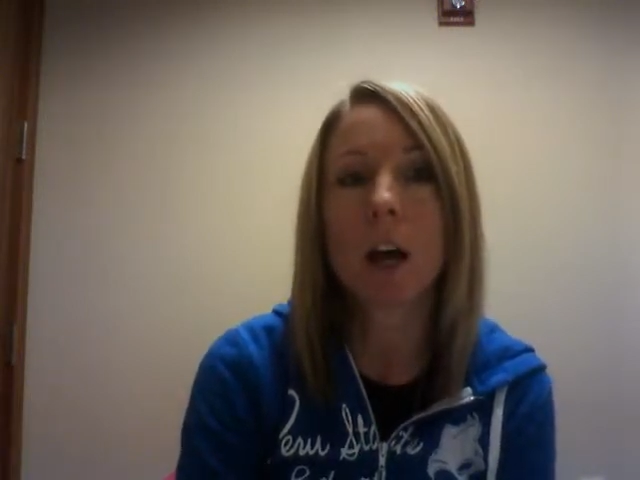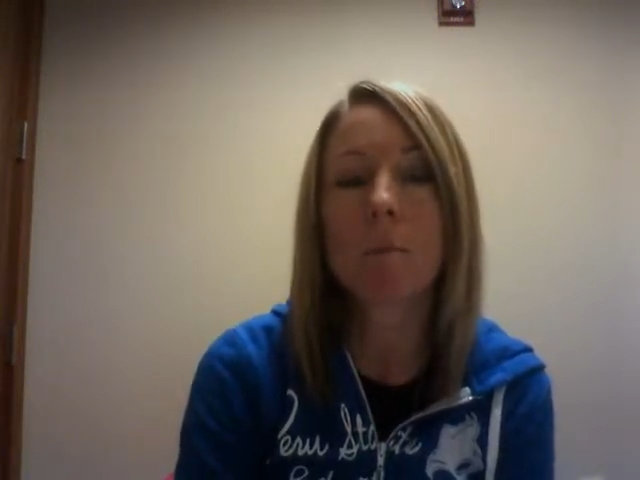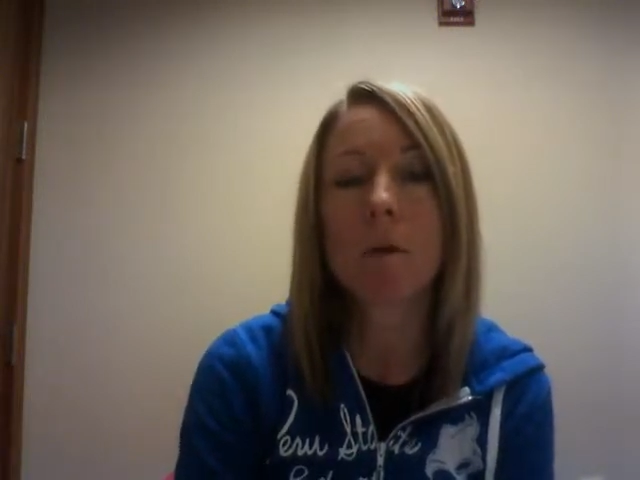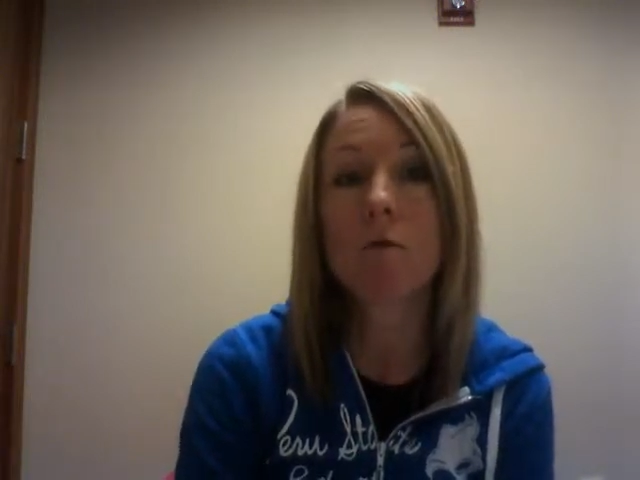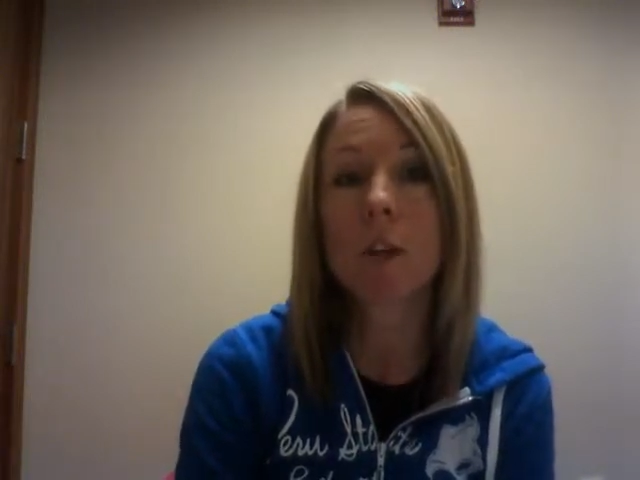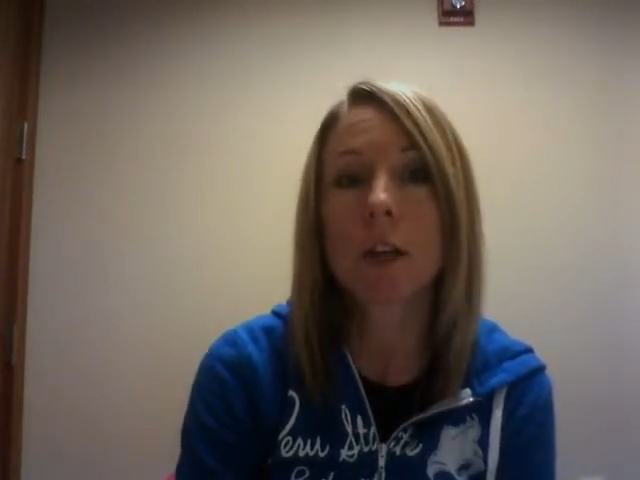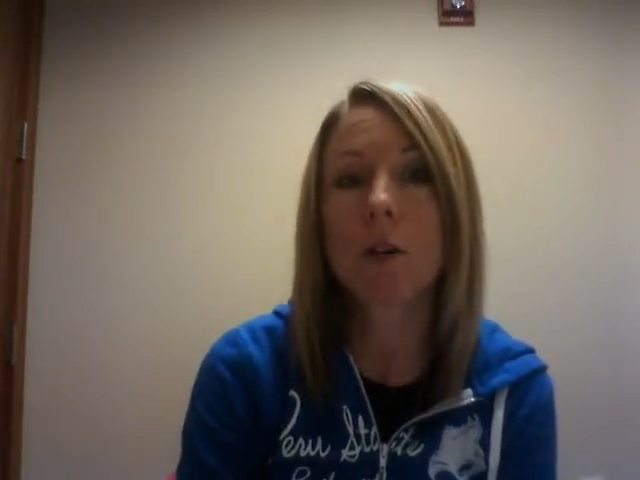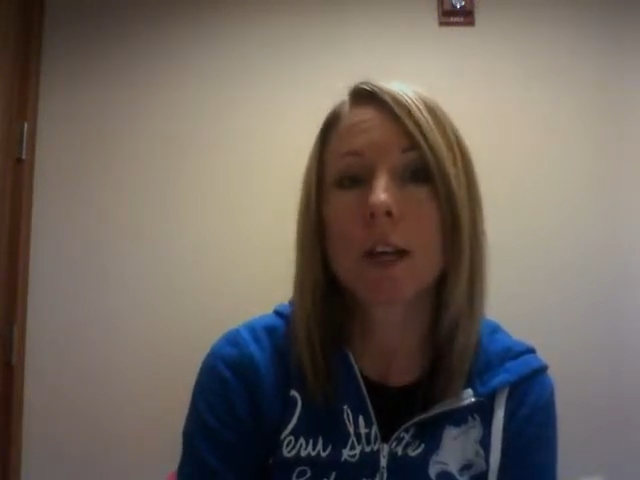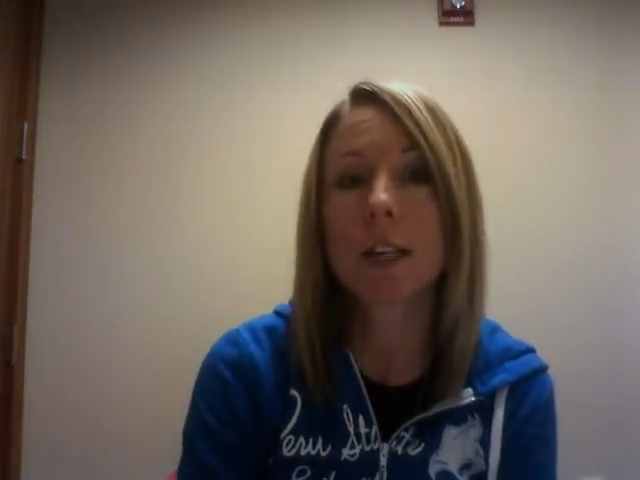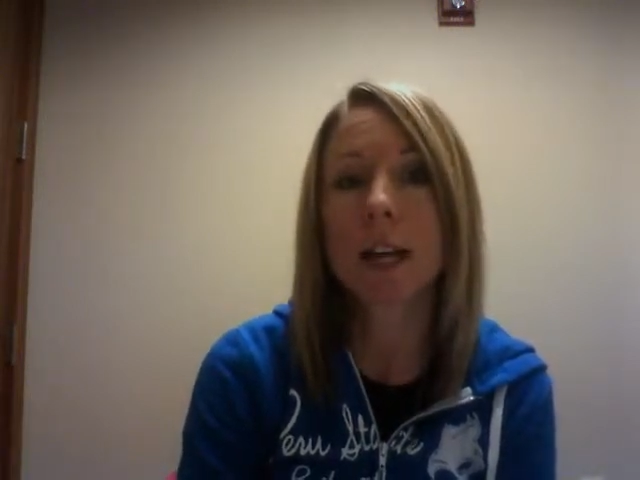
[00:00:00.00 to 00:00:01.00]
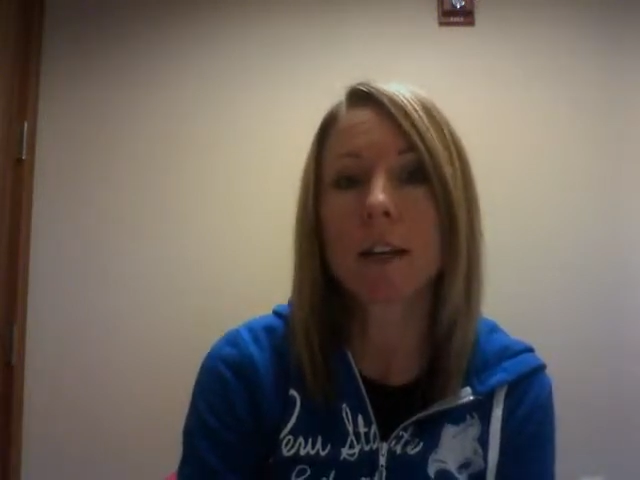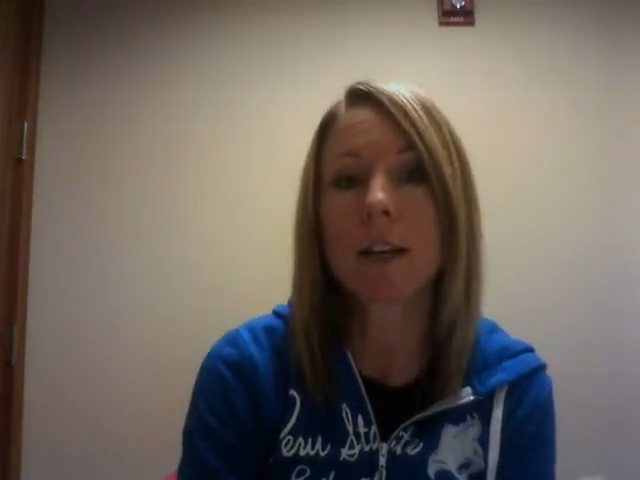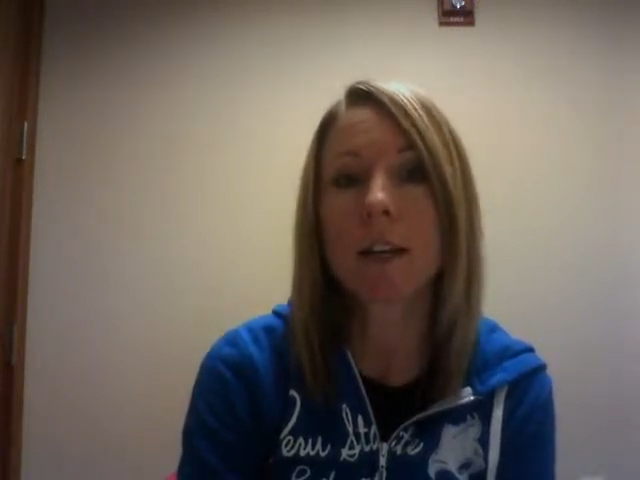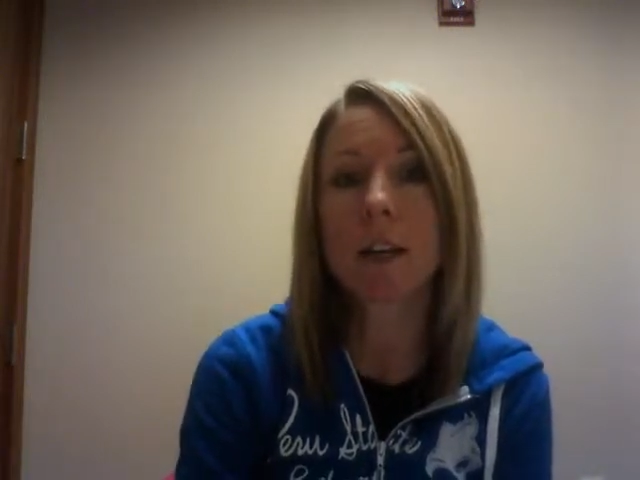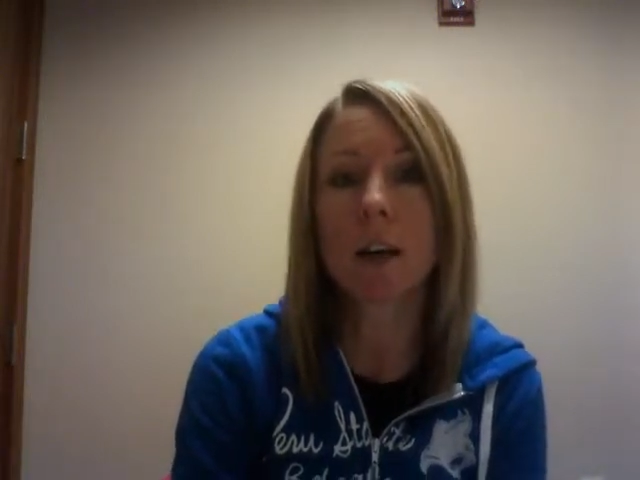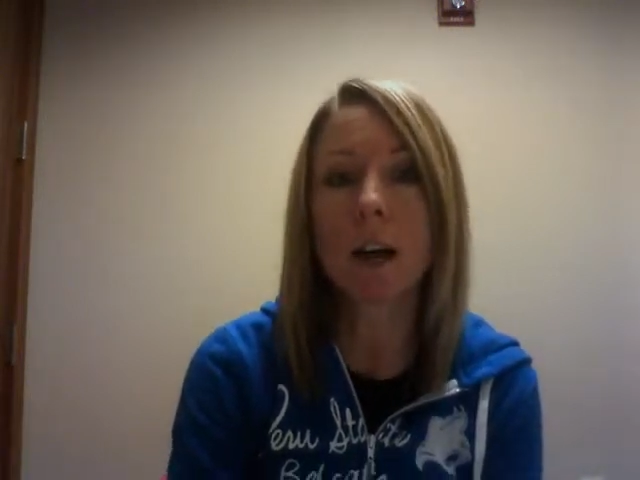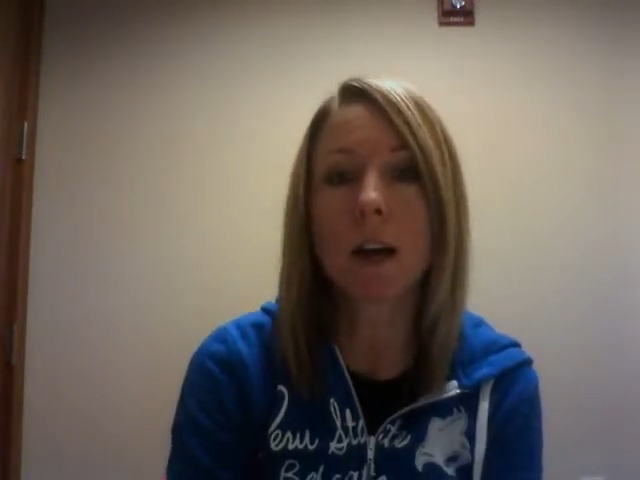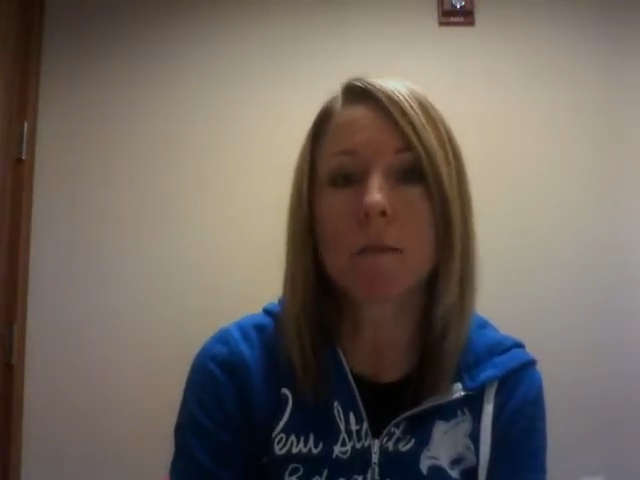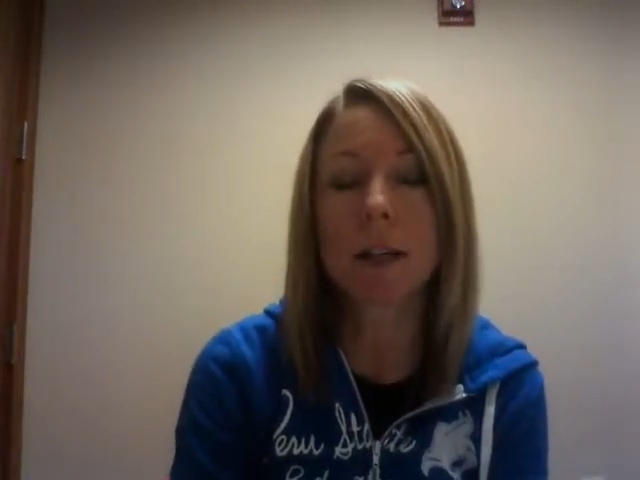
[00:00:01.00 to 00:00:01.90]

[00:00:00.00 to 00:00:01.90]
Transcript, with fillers: um, a really great technique um,